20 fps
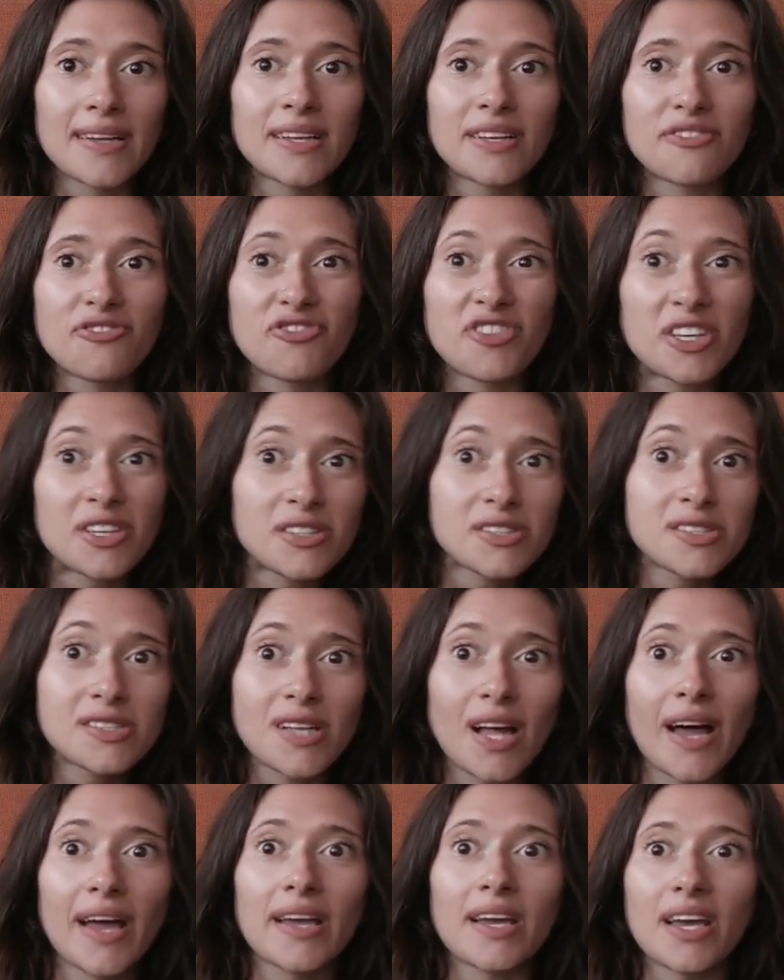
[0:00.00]
It feels
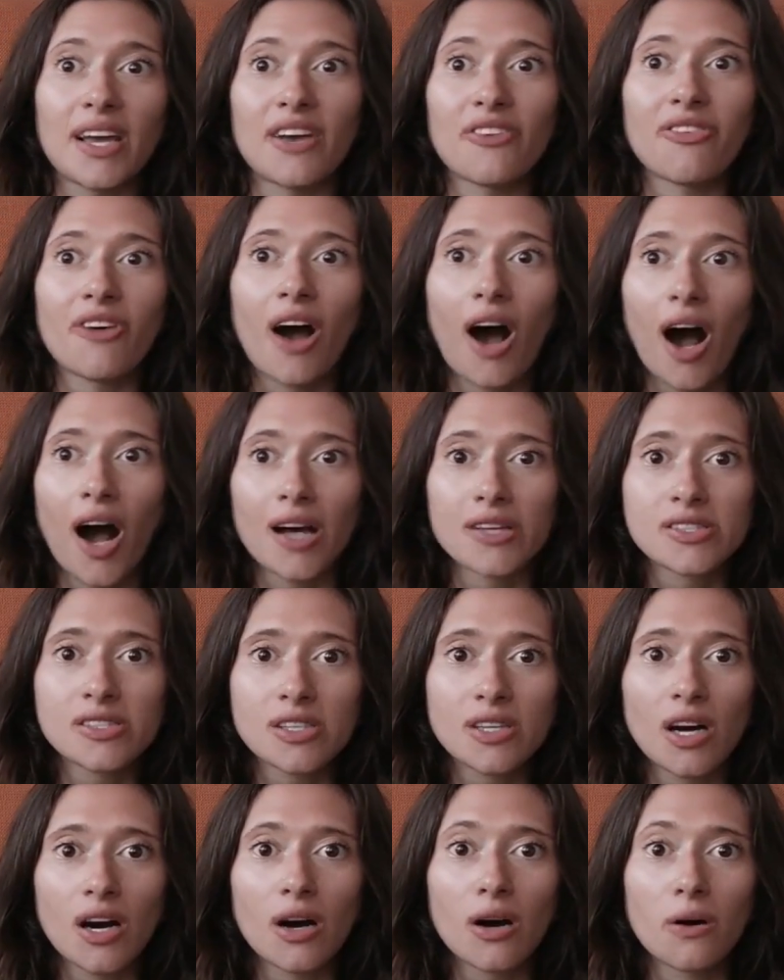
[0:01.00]
like if
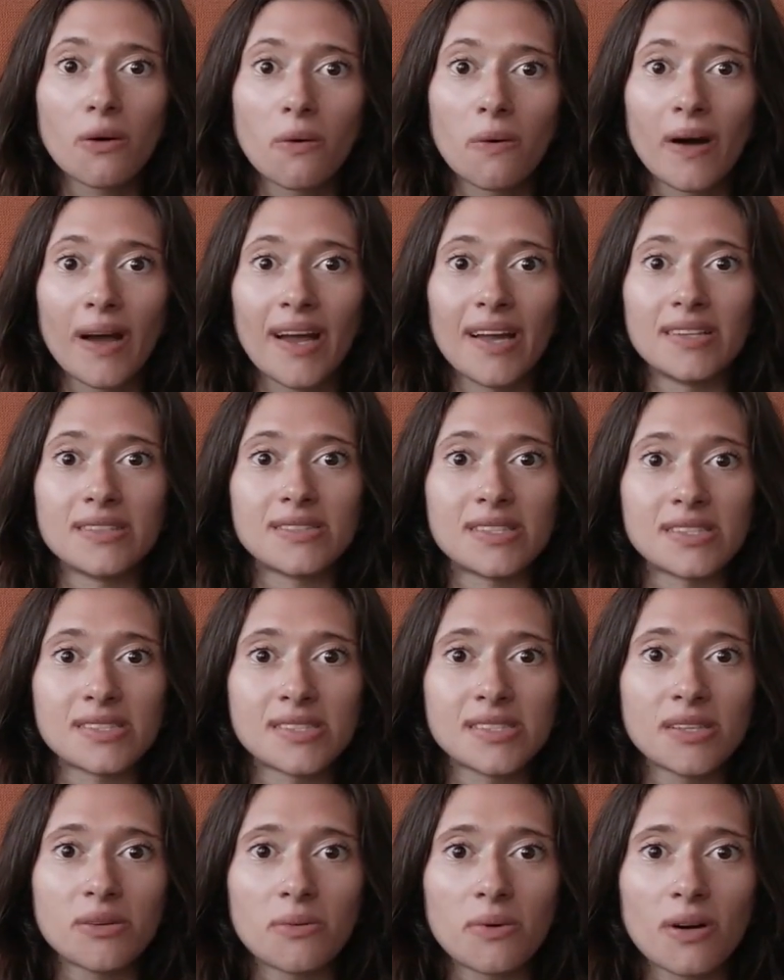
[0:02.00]
Costco and
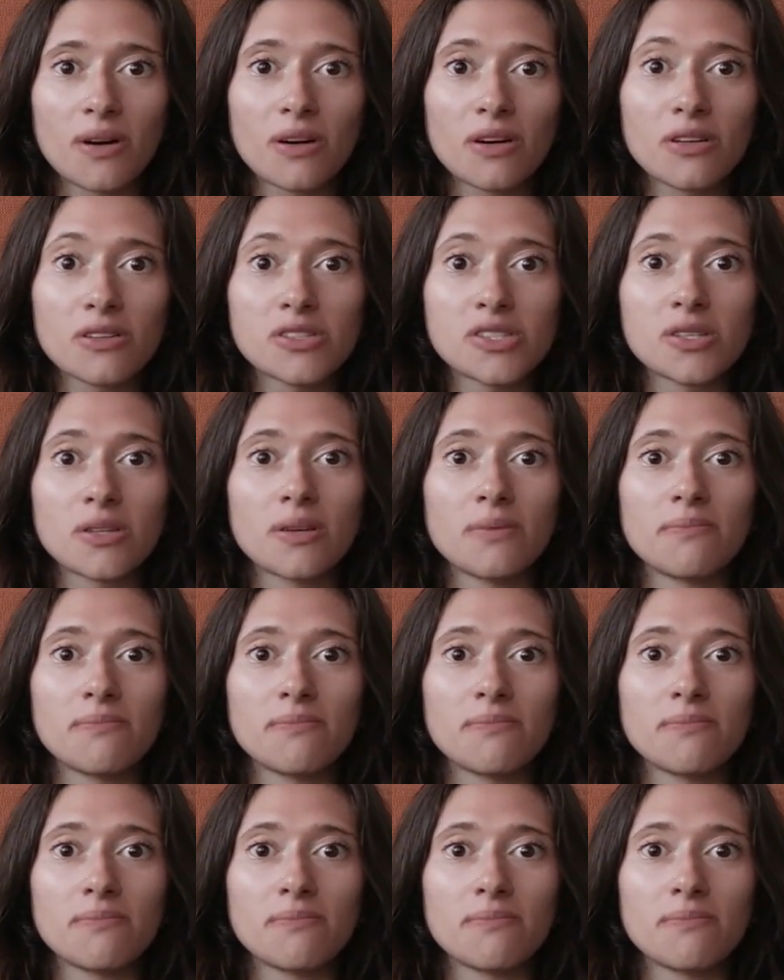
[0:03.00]
Disney World